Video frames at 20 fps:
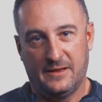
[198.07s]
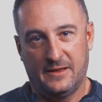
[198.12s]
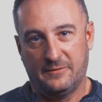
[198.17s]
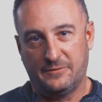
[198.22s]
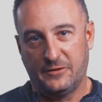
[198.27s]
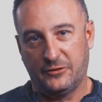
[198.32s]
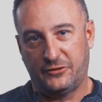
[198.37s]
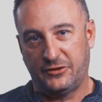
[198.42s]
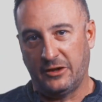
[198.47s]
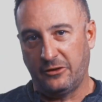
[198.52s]
If
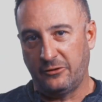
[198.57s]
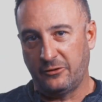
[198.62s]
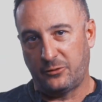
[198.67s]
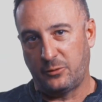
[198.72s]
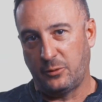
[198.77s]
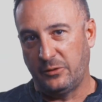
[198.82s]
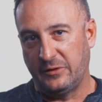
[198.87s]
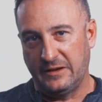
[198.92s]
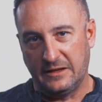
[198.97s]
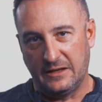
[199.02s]
the seller's
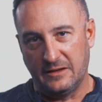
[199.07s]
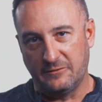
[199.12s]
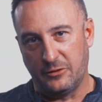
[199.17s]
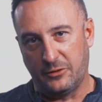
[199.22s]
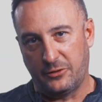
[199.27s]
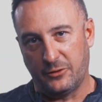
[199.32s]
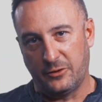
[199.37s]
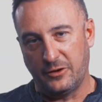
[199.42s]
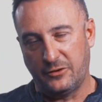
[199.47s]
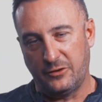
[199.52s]
willing to give you
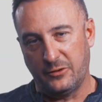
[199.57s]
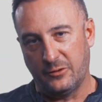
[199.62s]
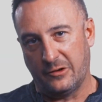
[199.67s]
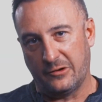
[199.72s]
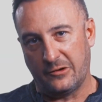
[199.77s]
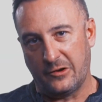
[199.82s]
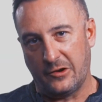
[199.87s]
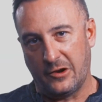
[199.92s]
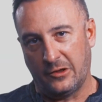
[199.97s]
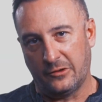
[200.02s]

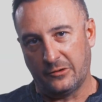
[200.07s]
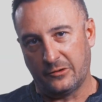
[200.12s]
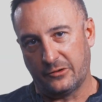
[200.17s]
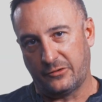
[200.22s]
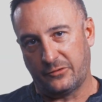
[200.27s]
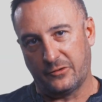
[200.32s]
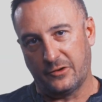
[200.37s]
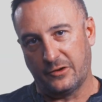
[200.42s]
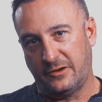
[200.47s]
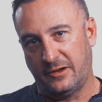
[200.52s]
$3,200
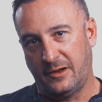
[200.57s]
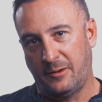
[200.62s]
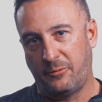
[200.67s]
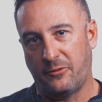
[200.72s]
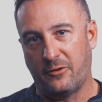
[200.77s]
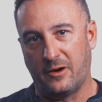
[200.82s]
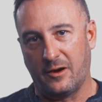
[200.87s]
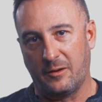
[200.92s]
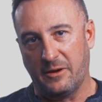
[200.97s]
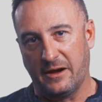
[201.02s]
for a
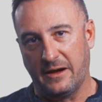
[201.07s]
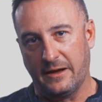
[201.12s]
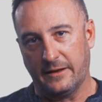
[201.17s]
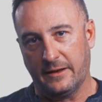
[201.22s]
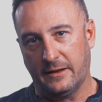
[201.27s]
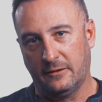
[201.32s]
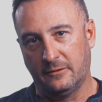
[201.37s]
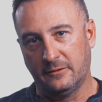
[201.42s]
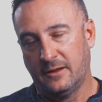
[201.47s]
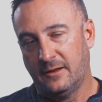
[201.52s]
temporary buy
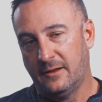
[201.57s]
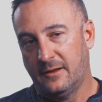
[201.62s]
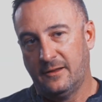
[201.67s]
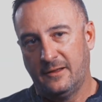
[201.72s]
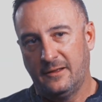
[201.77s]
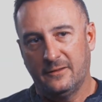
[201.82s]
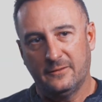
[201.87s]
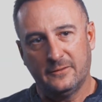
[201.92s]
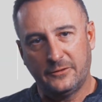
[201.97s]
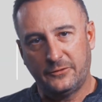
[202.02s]
down,
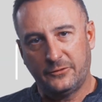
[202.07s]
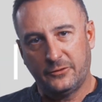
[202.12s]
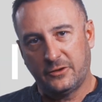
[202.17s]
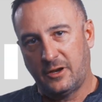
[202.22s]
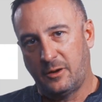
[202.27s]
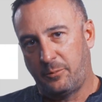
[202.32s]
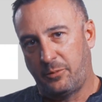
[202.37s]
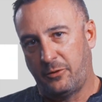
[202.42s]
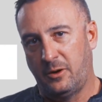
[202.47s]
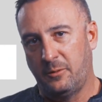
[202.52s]
let's look at
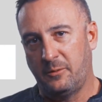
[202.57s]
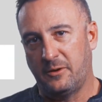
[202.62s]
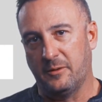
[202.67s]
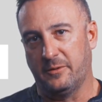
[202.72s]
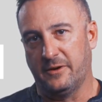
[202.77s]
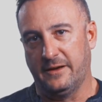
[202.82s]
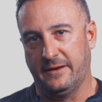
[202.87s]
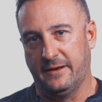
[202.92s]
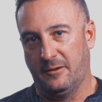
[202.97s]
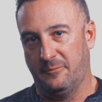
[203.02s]
a permanent
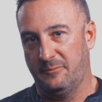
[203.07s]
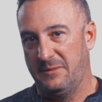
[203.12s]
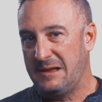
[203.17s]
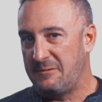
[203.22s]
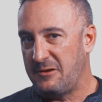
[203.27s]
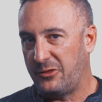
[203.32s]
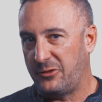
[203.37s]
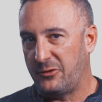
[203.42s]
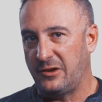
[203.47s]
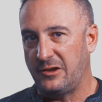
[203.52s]
buy down.
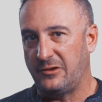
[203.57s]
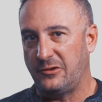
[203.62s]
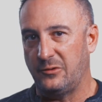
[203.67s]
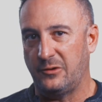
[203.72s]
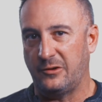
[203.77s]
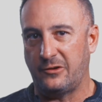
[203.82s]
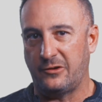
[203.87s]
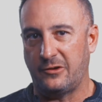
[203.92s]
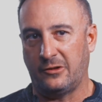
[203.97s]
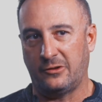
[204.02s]
Maybe
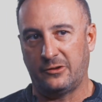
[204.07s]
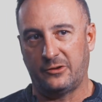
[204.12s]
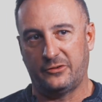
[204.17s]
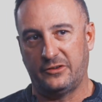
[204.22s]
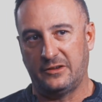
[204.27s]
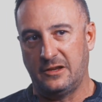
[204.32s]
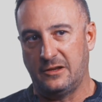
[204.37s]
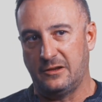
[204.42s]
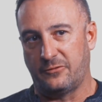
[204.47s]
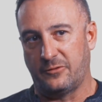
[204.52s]
$3,200 to
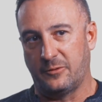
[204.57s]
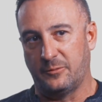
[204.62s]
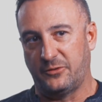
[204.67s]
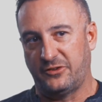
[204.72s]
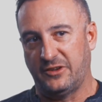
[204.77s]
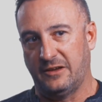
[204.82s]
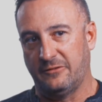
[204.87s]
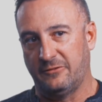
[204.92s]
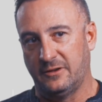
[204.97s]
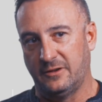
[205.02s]
get you from
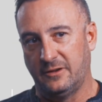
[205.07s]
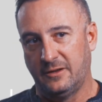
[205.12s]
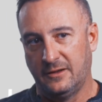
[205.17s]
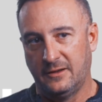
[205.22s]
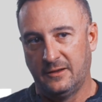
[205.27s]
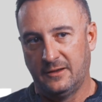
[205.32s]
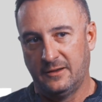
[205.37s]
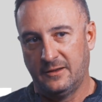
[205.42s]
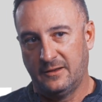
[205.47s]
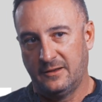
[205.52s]
7
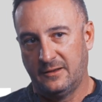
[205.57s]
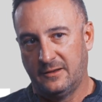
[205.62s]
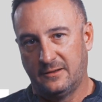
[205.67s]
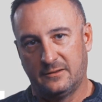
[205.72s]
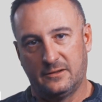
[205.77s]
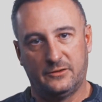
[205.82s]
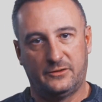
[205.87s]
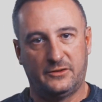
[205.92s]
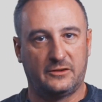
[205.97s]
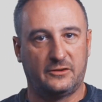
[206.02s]

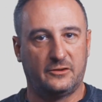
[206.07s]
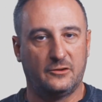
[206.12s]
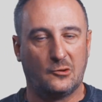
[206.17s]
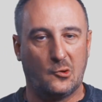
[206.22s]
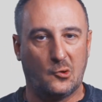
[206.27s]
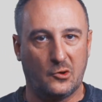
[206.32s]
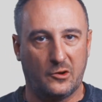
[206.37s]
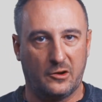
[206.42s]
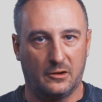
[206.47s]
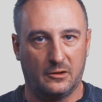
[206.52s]
to
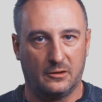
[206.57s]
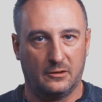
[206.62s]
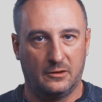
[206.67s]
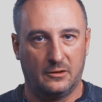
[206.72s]
6.25